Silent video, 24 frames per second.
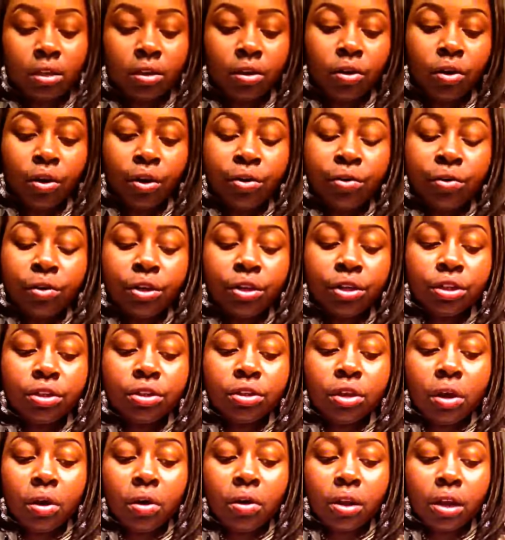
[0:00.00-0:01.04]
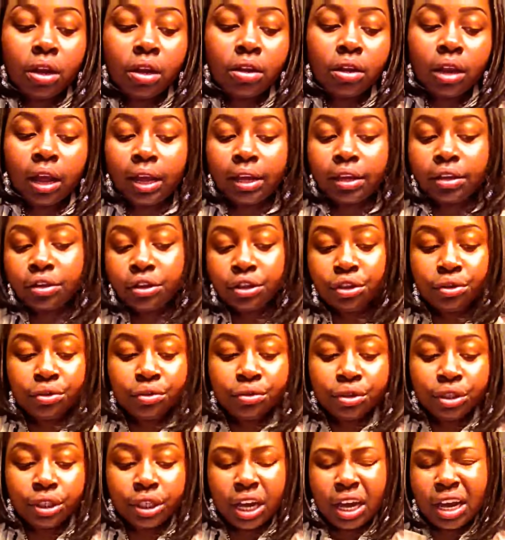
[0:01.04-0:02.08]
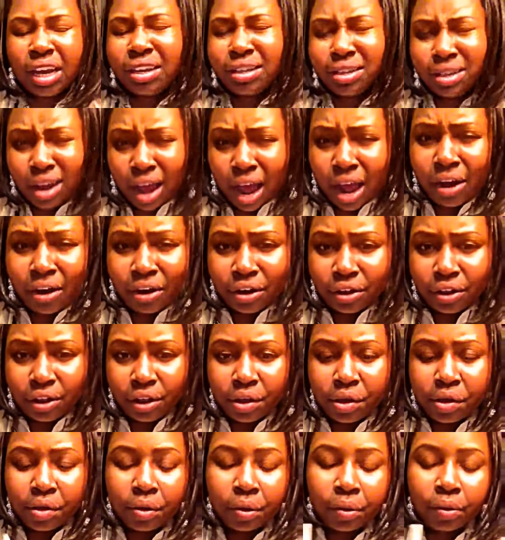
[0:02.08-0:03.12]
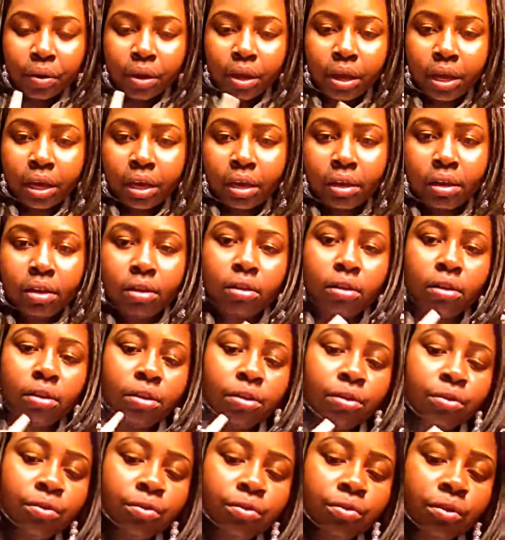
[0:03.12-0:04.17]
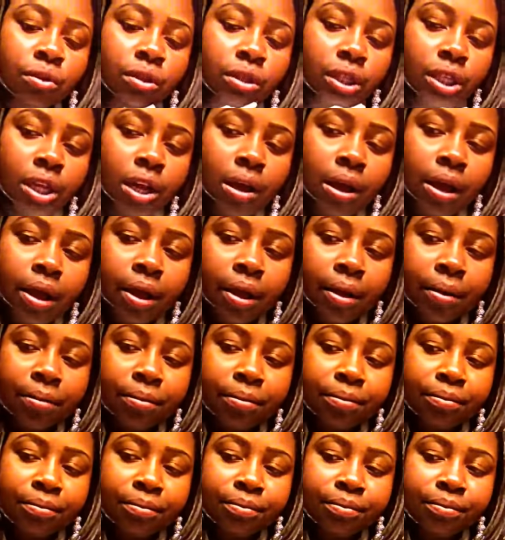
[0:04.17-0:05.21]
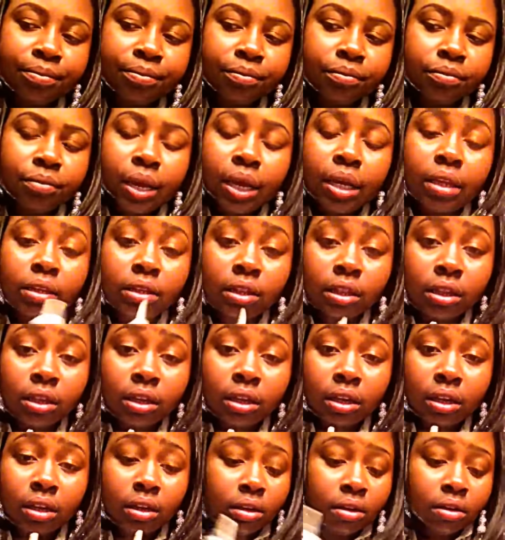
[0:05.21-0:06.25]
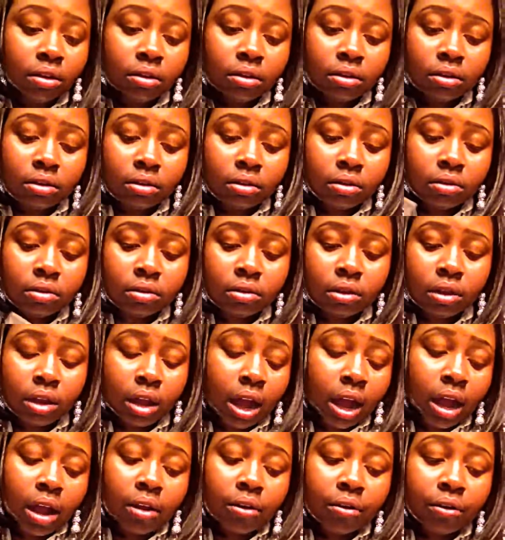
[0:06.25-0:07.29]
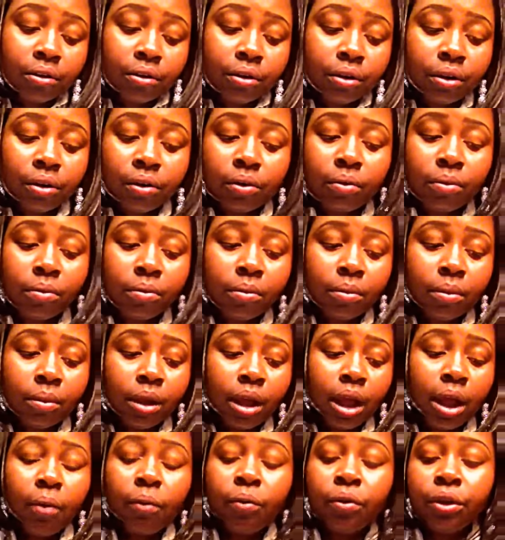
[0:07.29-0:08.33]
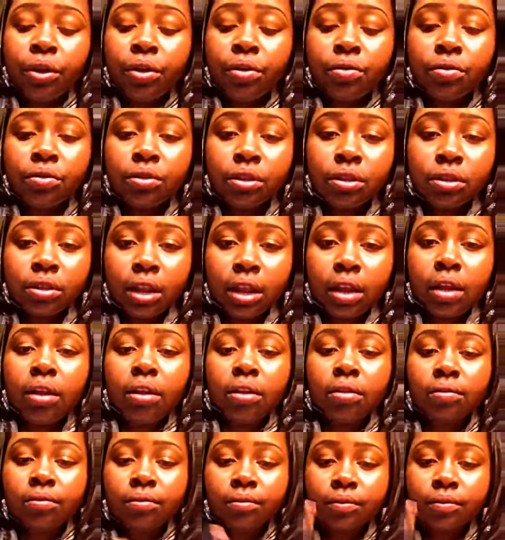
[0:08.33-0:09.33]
Or you can just go like 2 shades lighter than you and use basically, I don't know, I will use like